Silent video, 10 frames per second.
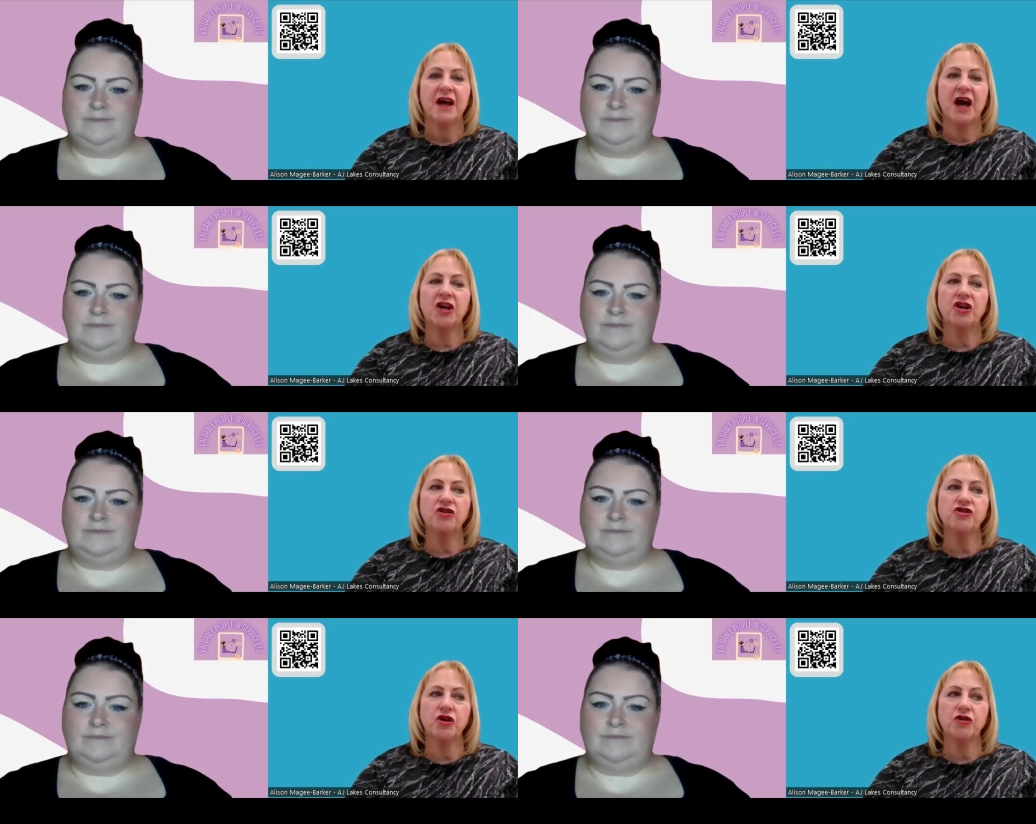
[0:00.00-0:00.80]
Speaker 1: and
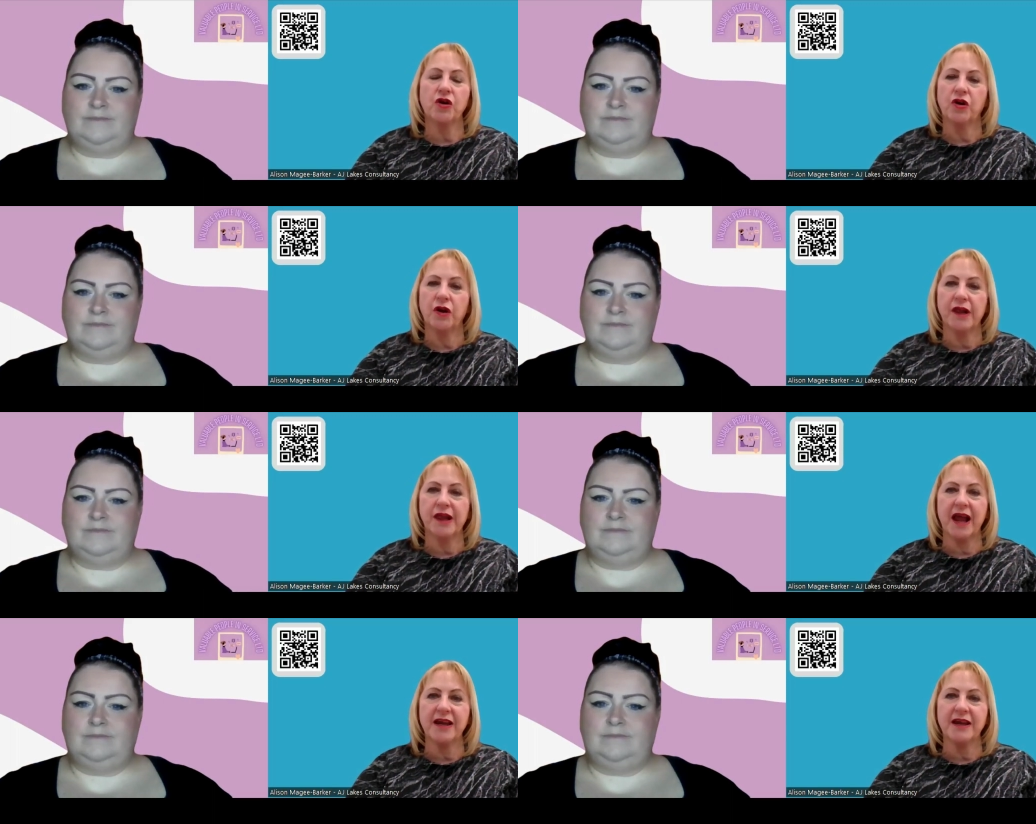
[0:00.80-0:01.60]
you don't know who
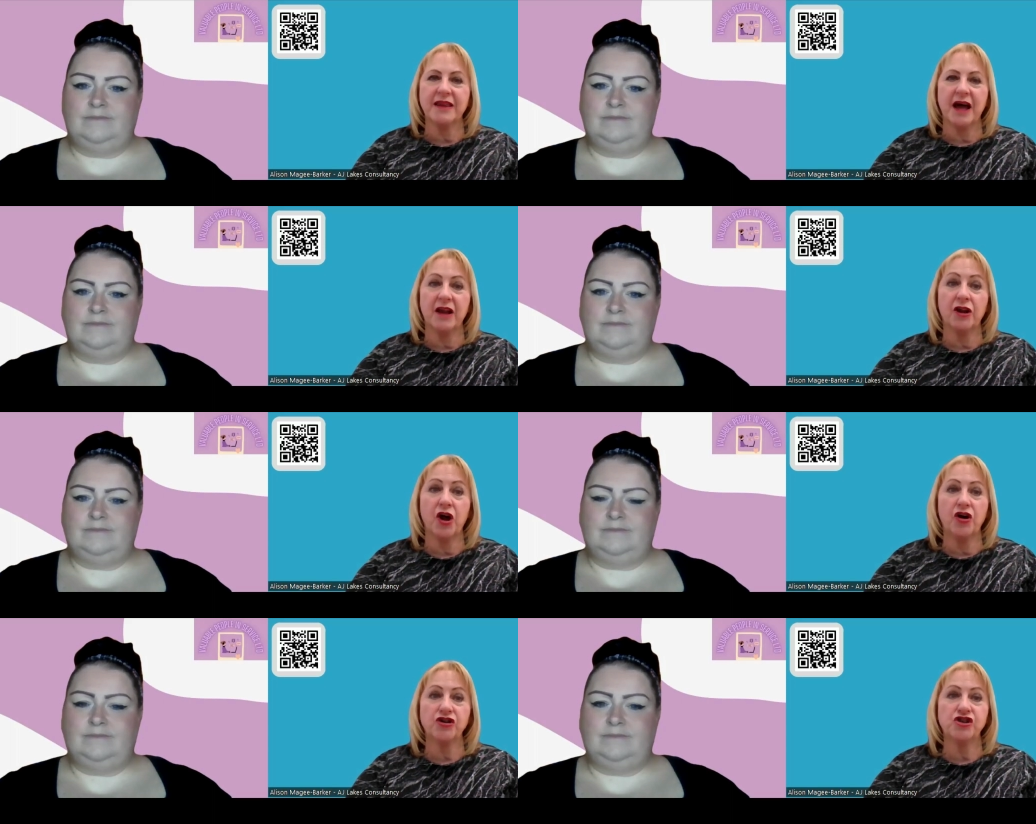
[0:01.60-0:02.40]
stayed in that
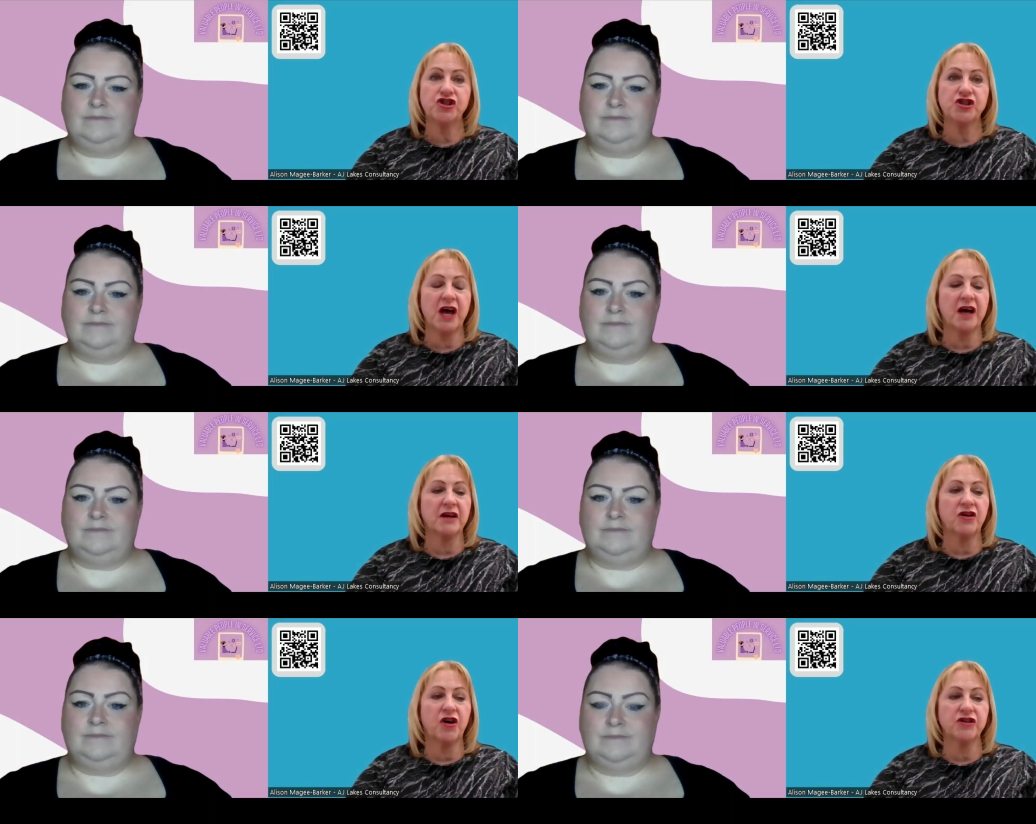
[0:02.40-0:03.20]
lodge, that
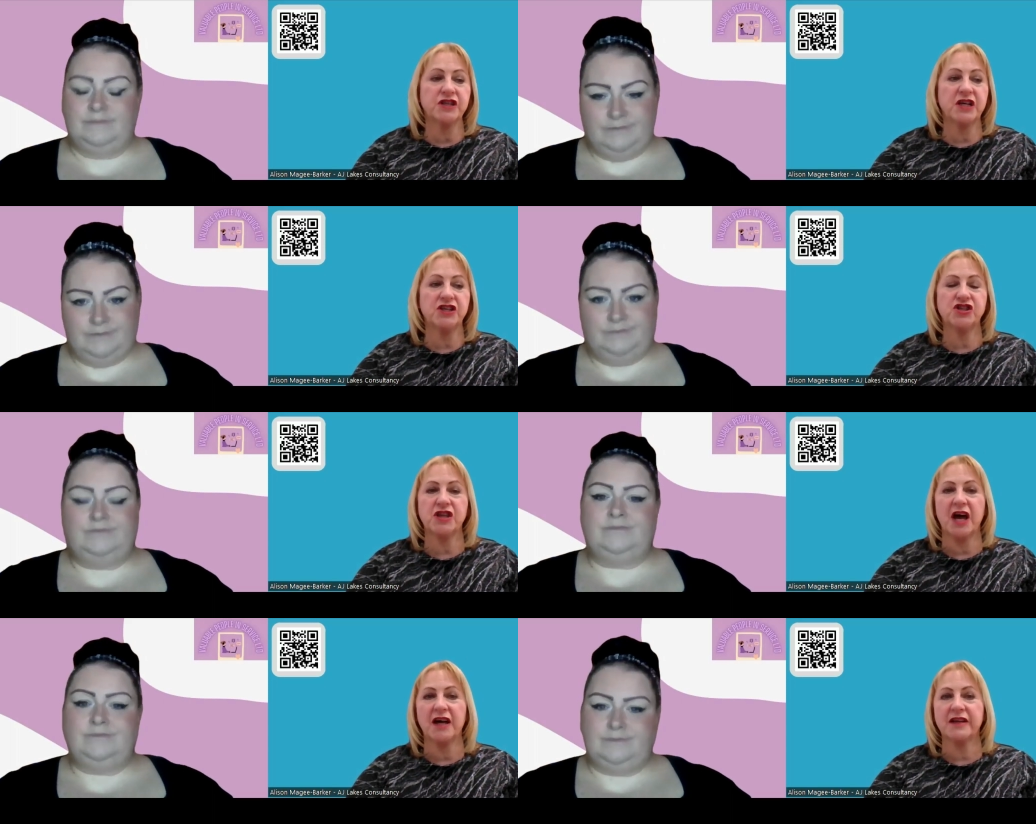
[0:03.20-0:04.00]
cottage,
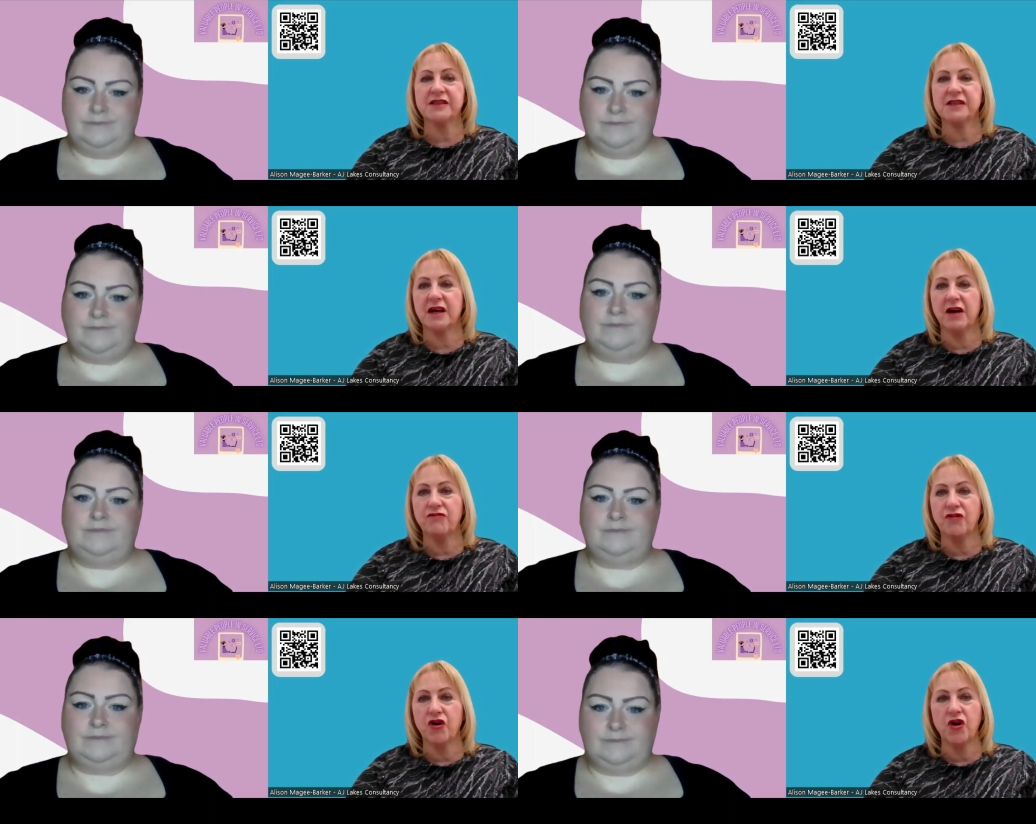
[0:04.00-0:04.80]
that uh,
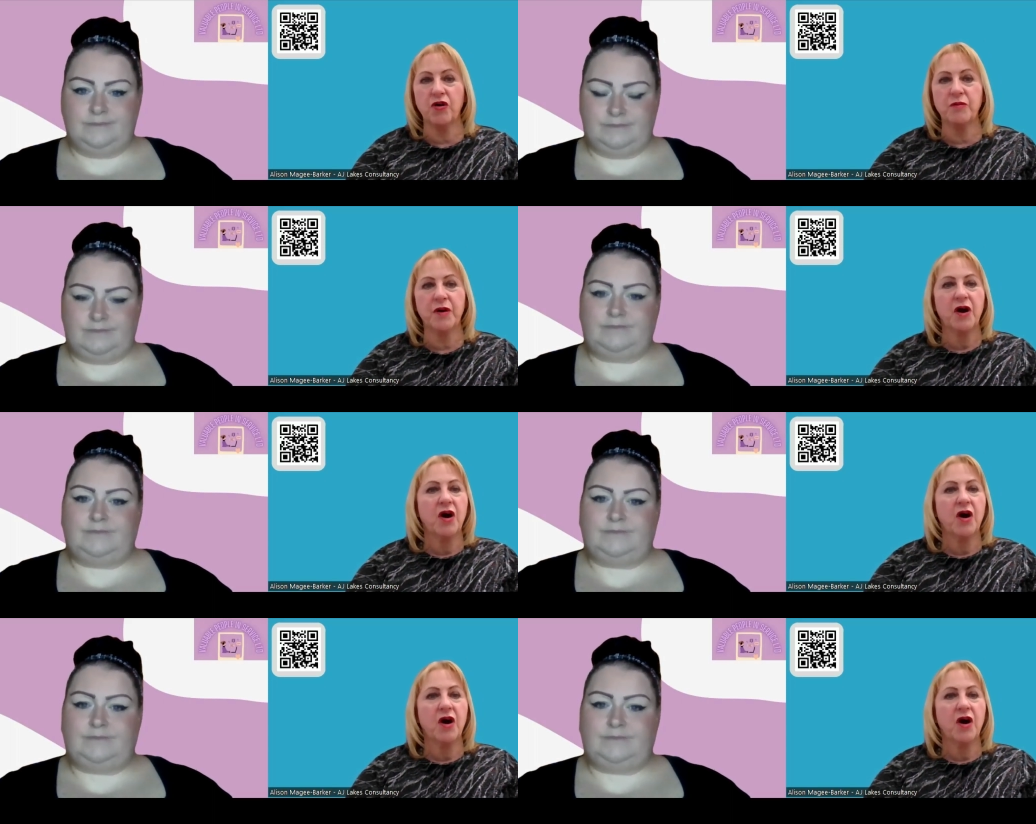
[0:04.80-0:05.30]
room